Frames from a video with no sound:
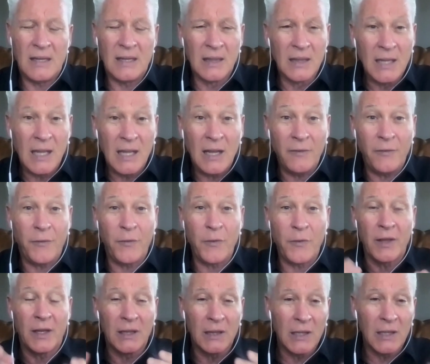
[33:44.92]
Love
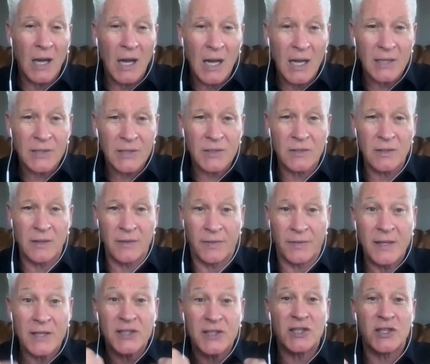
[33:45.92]
for the lost, that
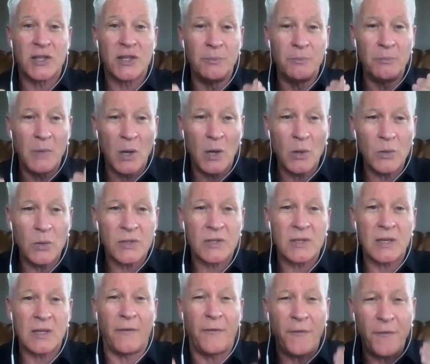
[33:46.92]
this is the
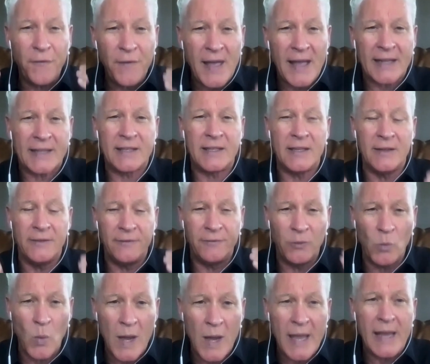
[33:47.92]
most effective
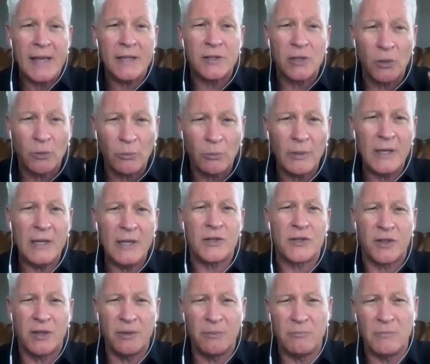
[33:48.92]
way to
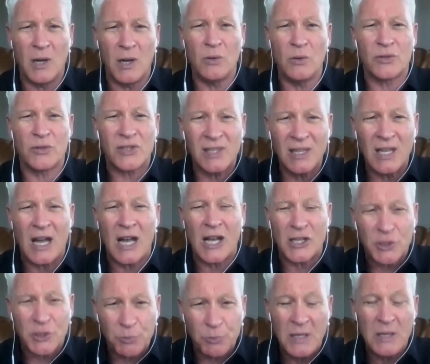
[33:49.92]
reach the most
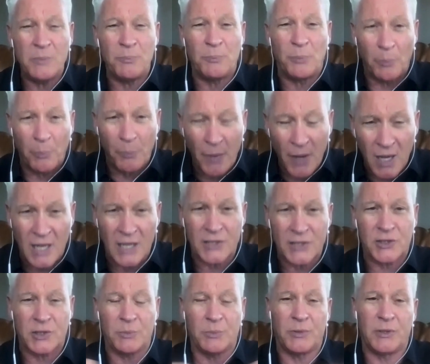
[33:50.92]
lost people
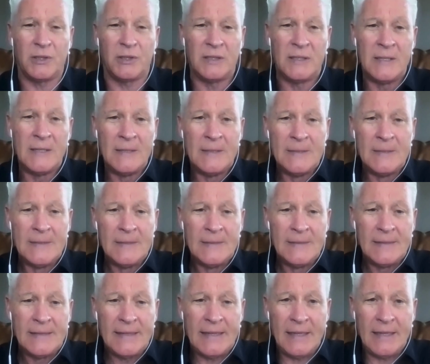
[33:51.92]
possible.
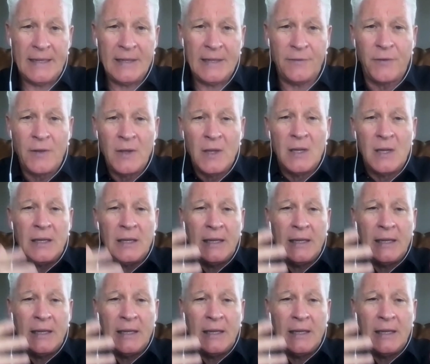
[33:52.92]
Mm-hmm.